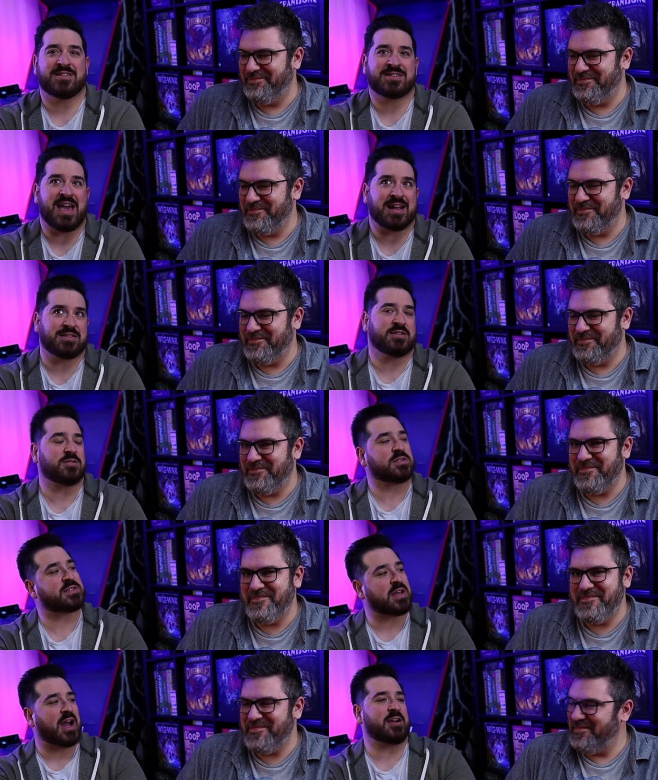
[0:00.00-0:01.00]
Speaker 1: the technical
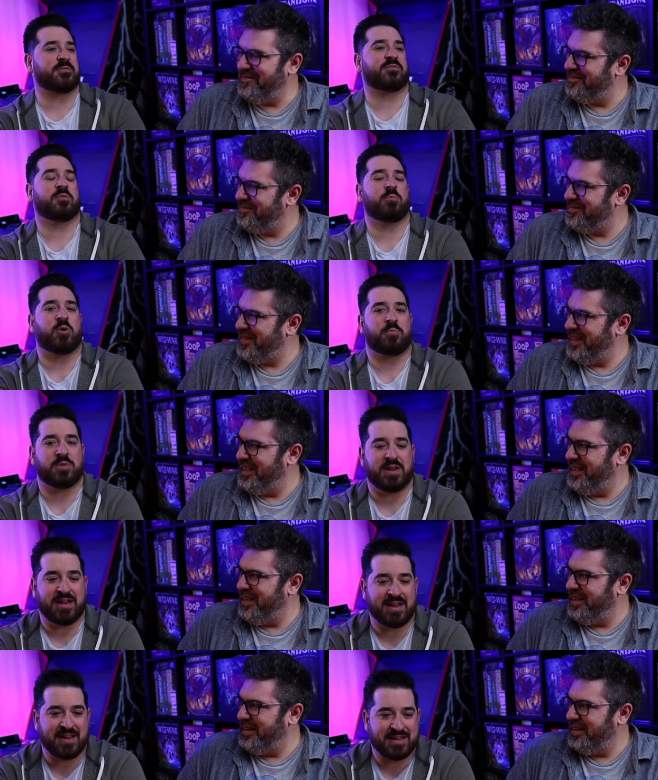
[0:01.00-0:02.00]
side of remote
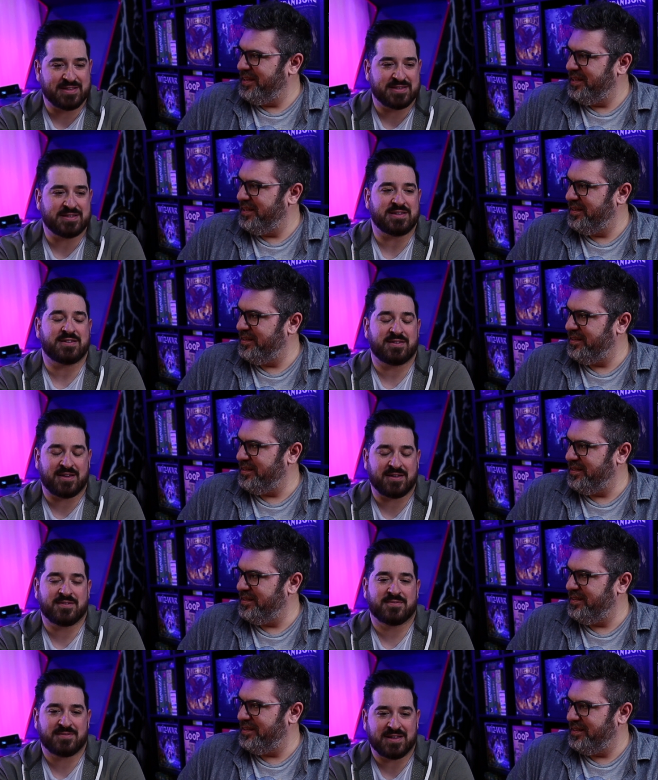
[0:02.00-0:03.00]
play, I can see. Yeah,
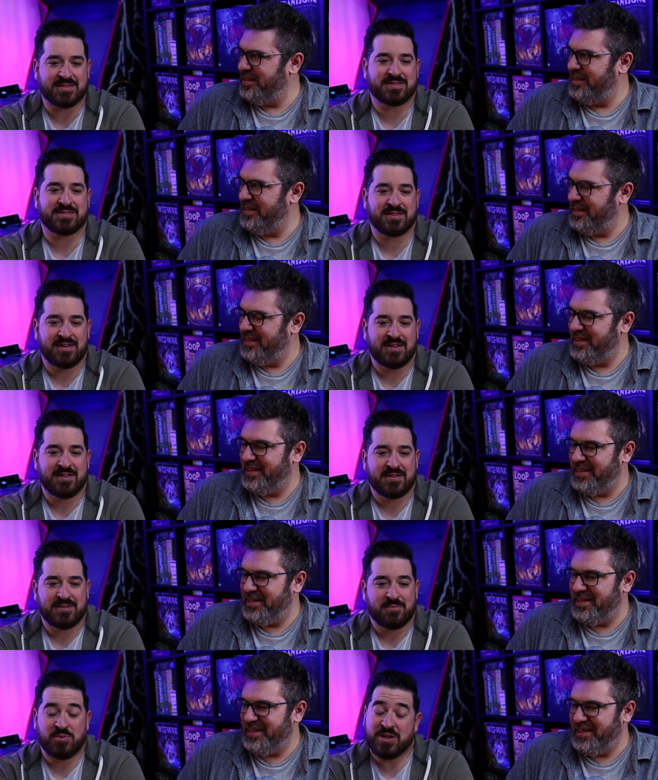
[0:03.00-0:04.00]
that's
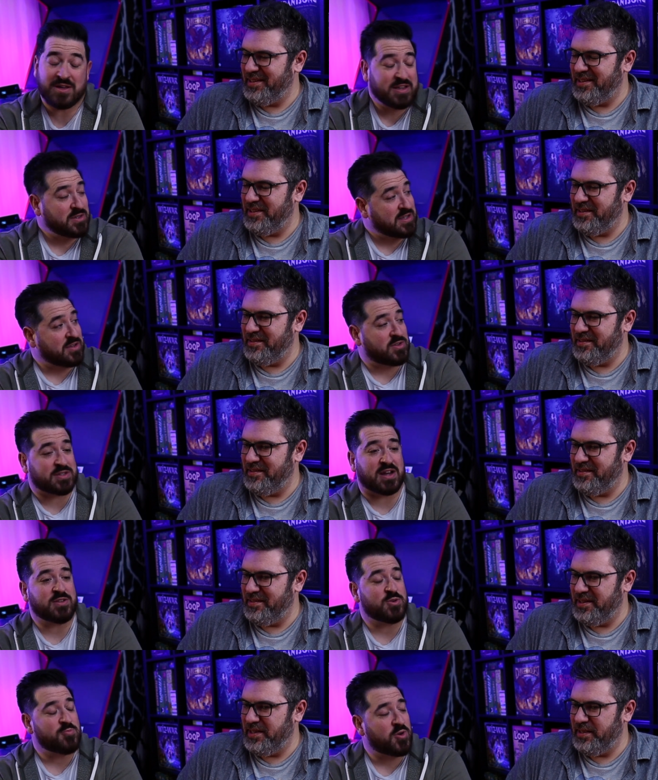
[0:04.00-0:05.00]
but like you said, you just got
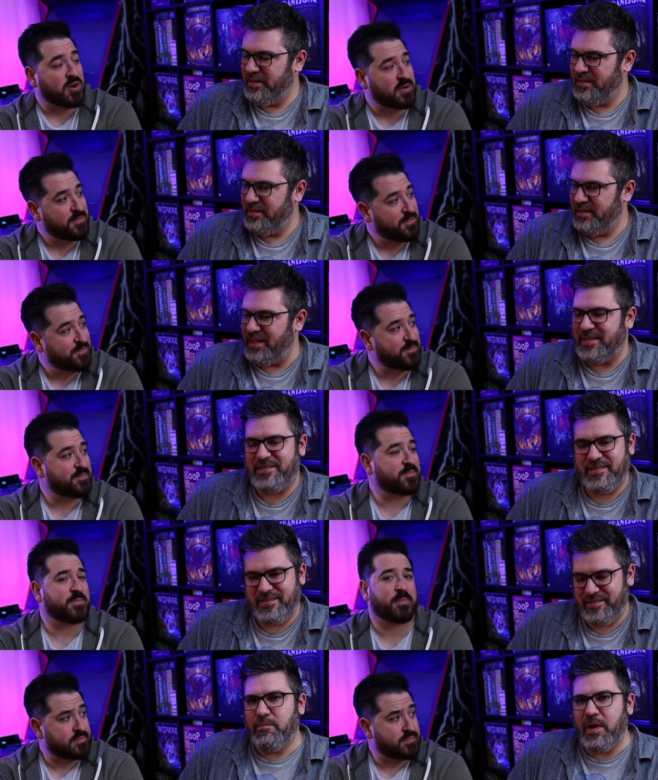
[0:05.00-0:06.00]
to do it more.
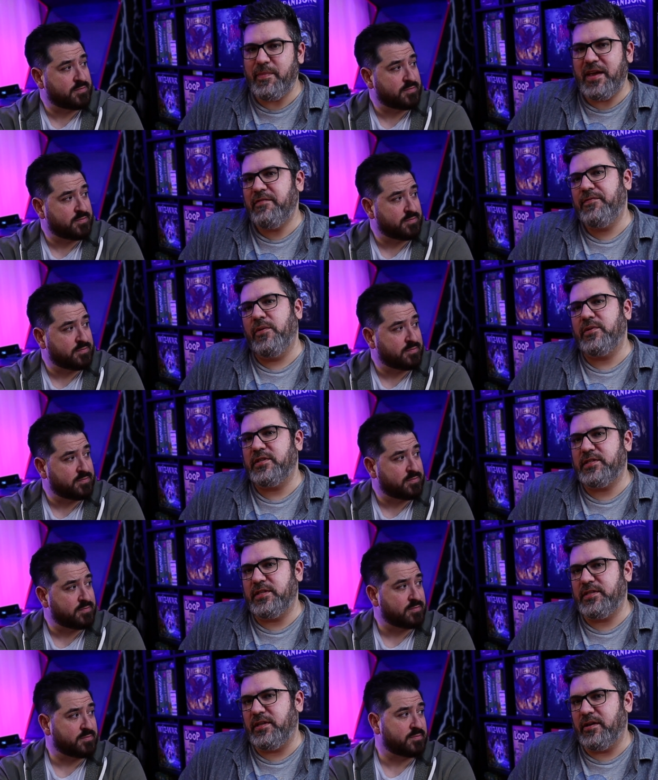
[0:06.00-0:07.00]
Yes.
Speaker 2: My main focus
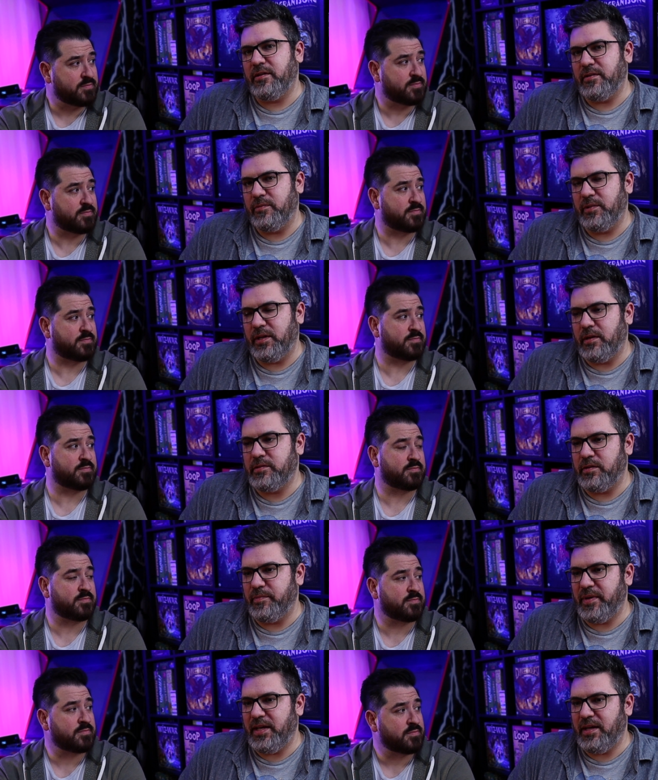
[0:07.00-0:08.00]
this year will also
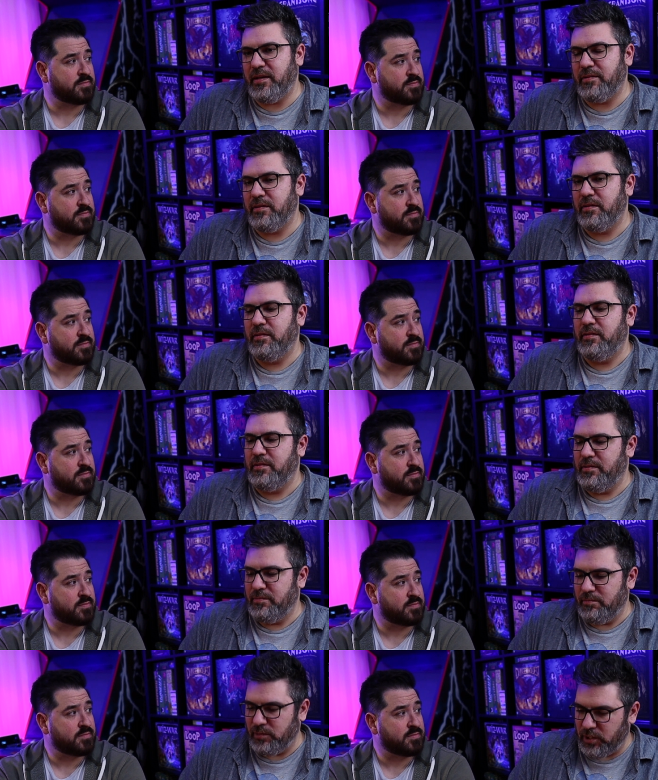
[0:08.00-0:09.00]
be
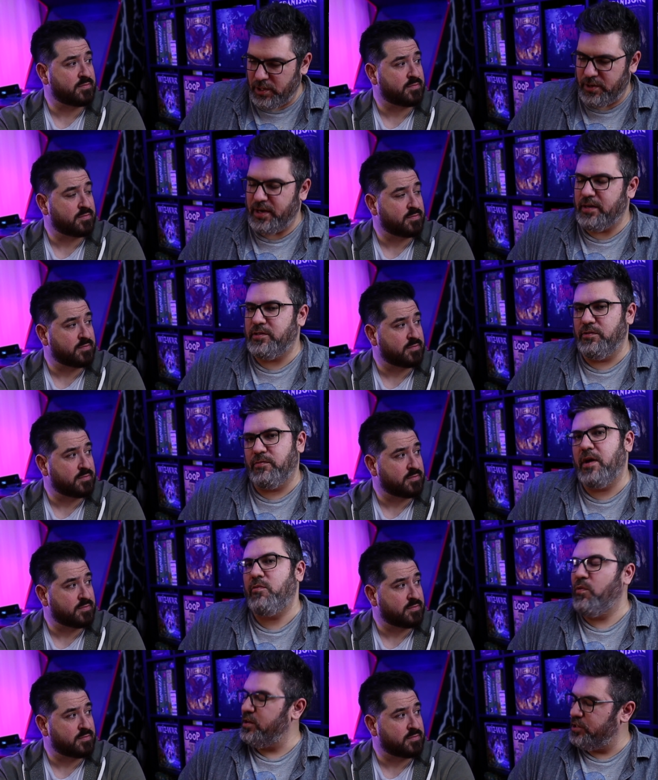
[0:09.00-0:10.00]
learning to
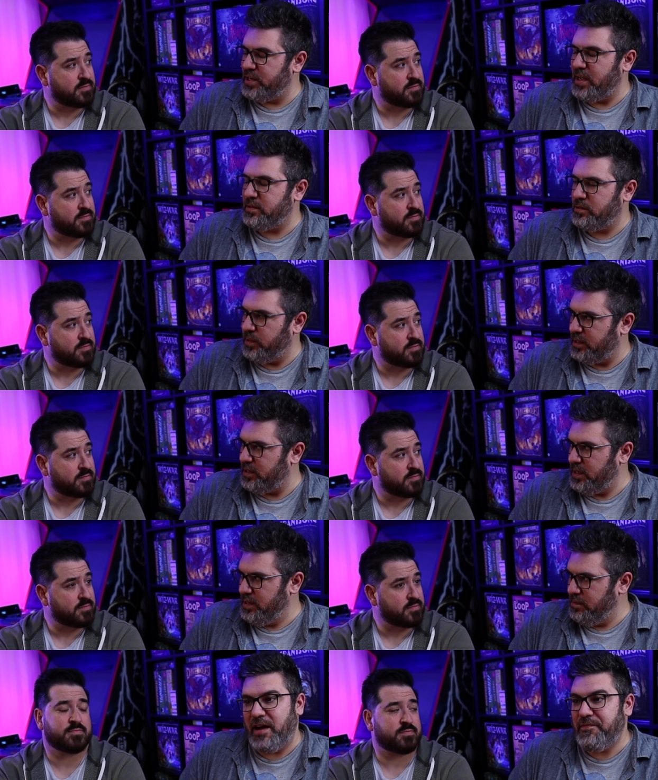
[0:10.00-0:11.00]
run one shots quickly.
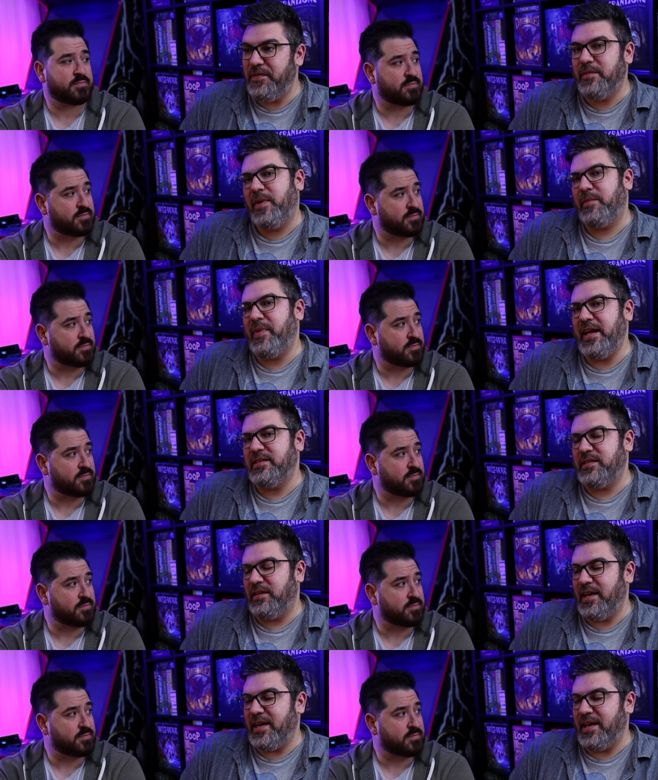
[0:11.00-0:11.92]
I feel my pacing